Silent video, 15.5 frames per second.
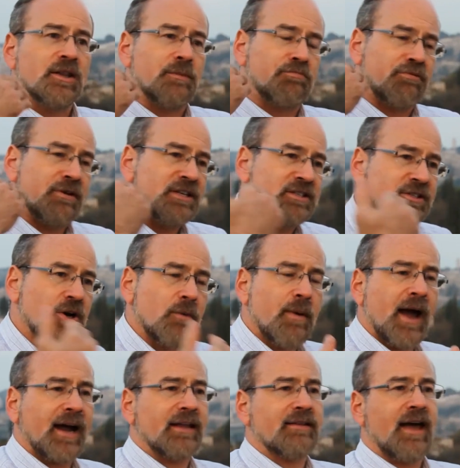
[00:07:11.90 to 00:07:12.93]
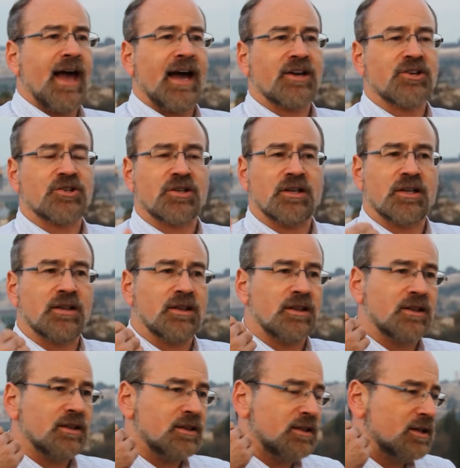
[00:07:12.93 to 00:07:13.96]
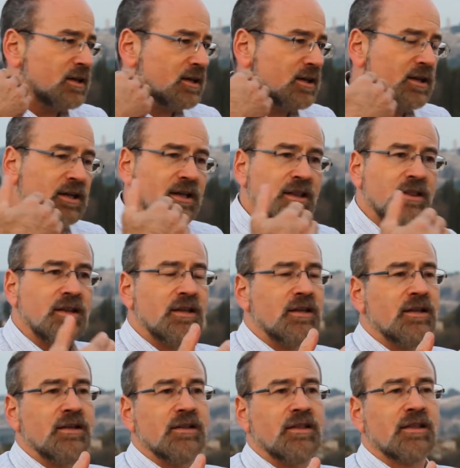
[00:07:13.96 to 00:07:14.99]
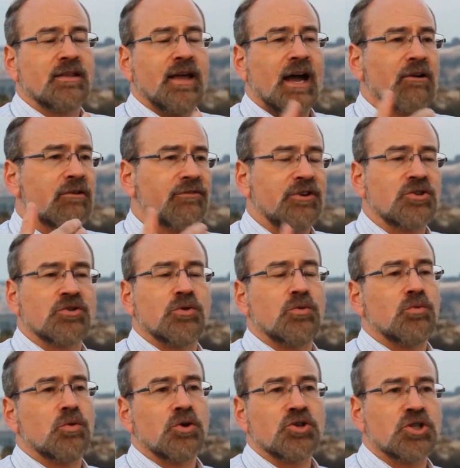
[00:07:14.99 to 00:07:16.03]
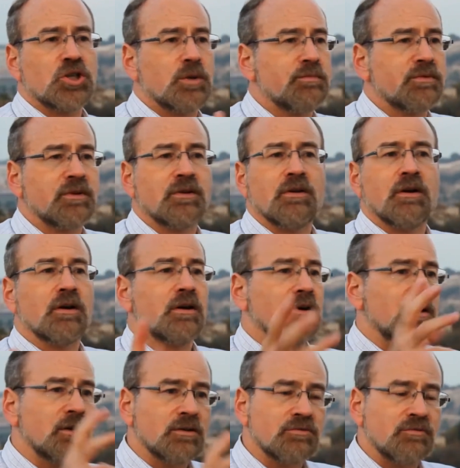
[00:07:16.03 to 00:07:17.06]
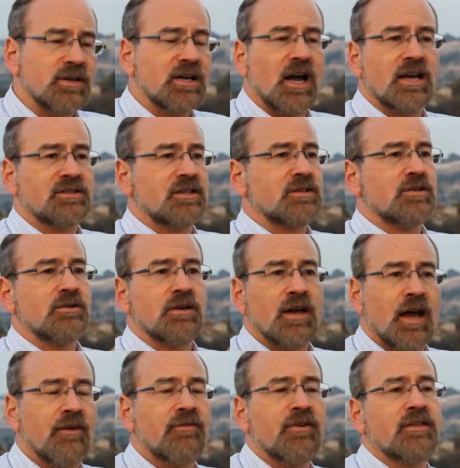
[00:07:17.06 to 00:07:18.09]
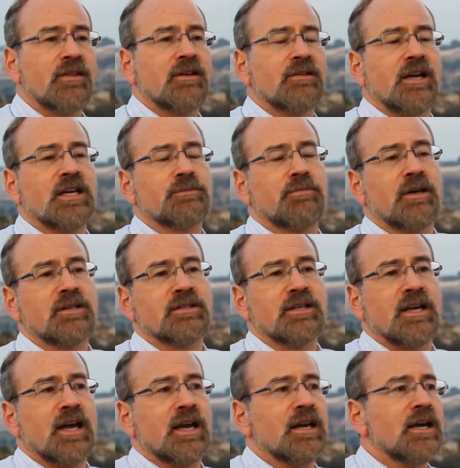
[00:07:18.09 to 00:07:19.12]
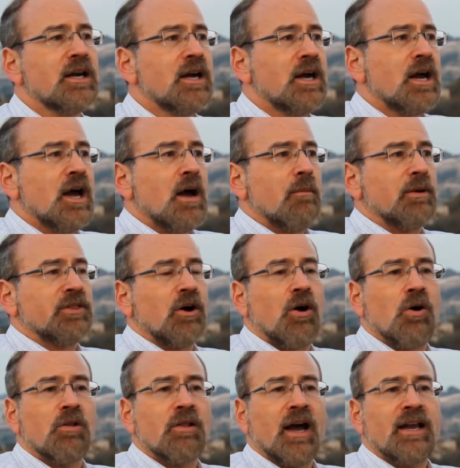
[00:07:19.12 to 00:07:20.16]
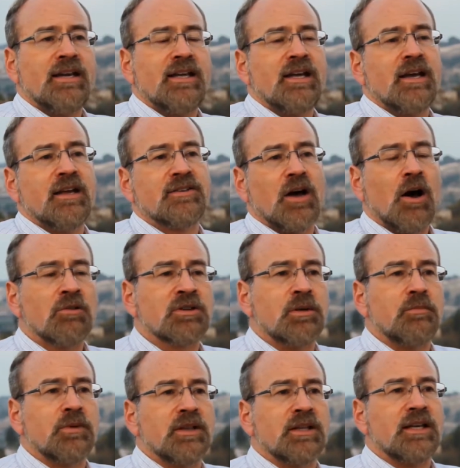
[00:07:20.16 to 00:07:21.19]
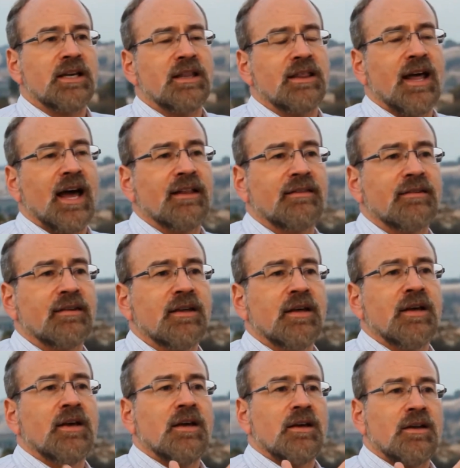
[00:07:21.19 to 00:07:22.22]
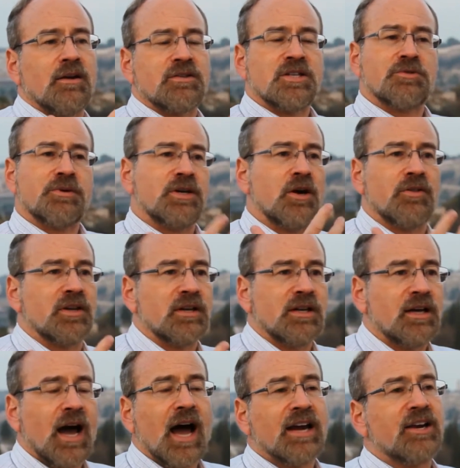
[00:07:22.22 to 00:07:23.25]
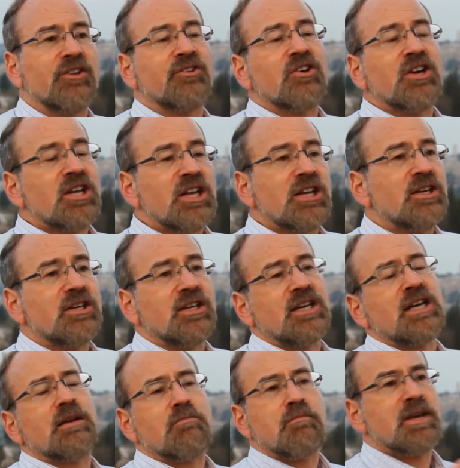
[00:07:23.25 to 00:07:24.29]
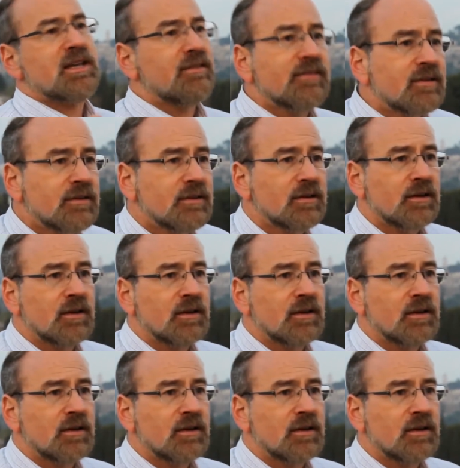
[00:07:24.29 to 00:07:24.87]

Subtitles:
the priests go back into action, the sacrificial worship is reconstituted, everything takes place again. But the whole idea is ultimately that, you know, since we know that God doesn't need to eat meat,